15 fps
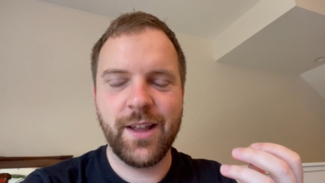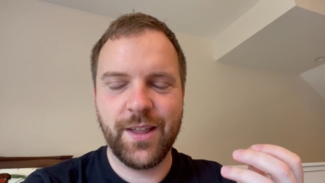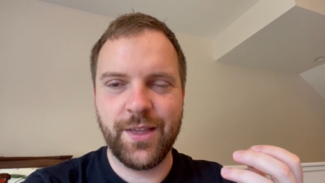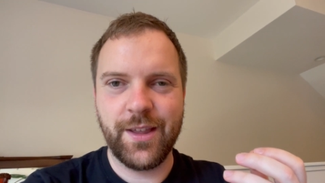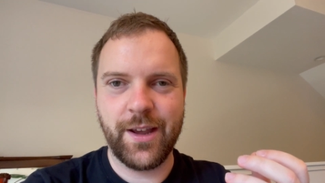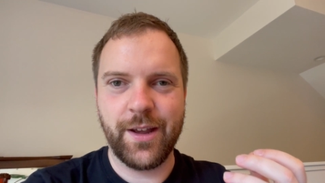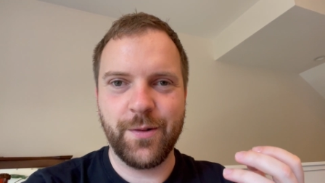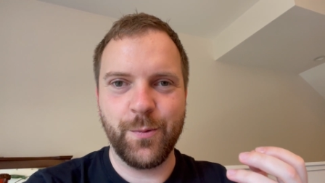
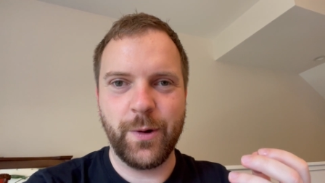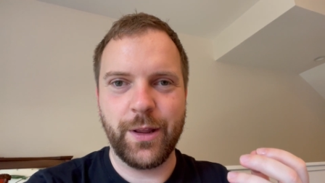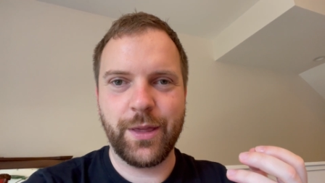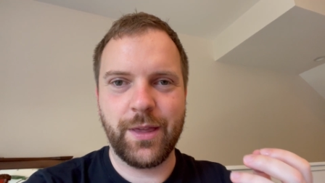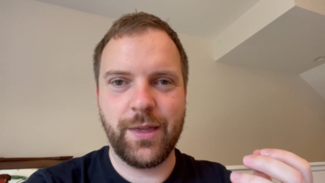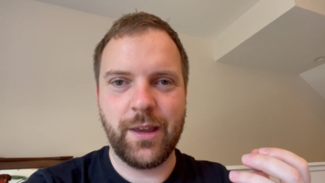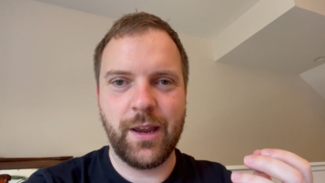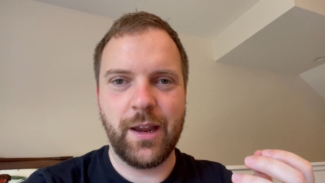than
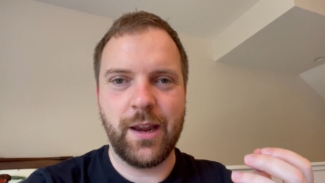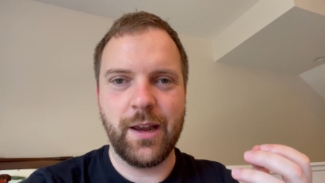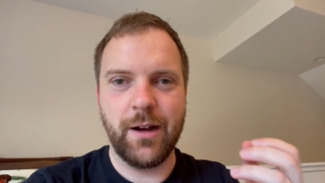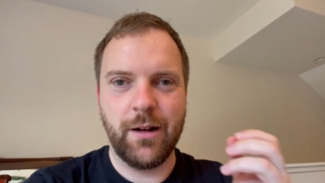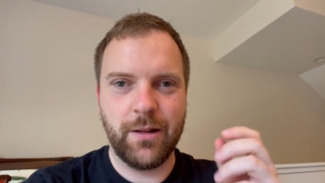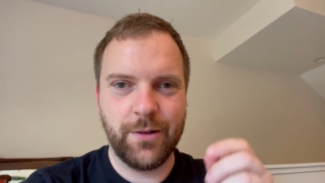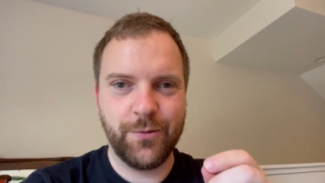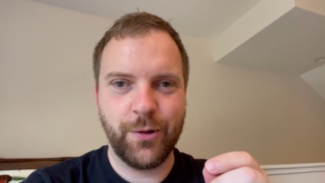with the
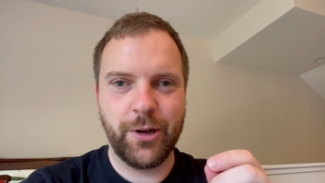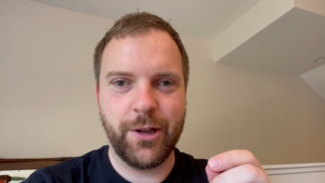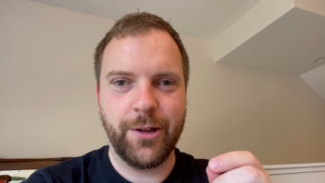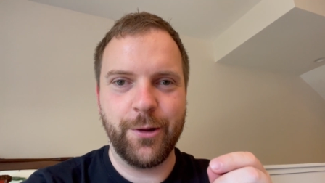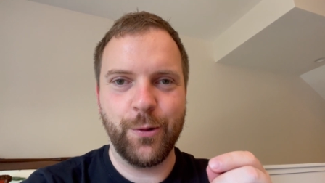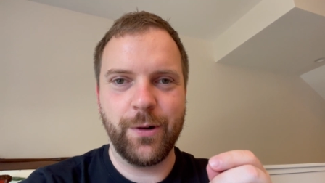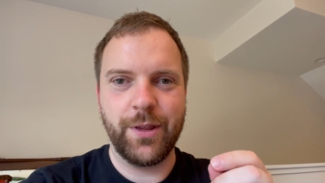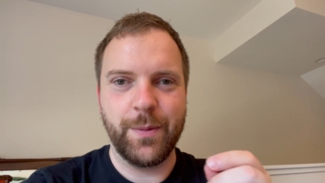olive
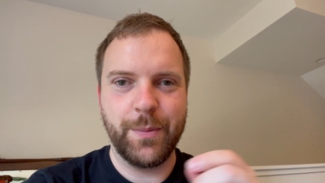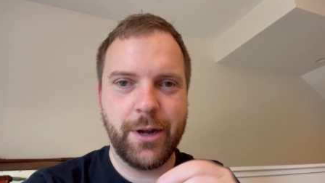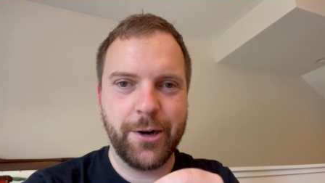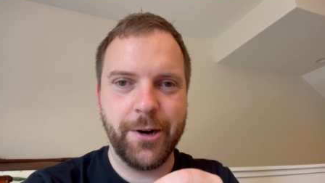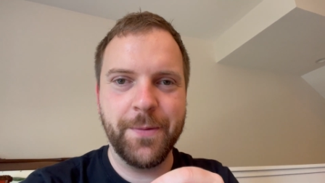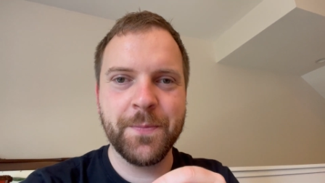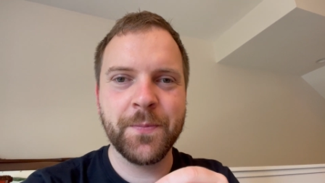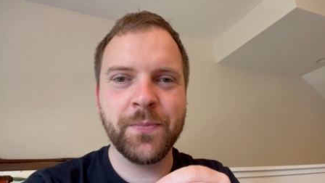oil or the
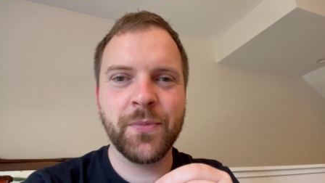butter.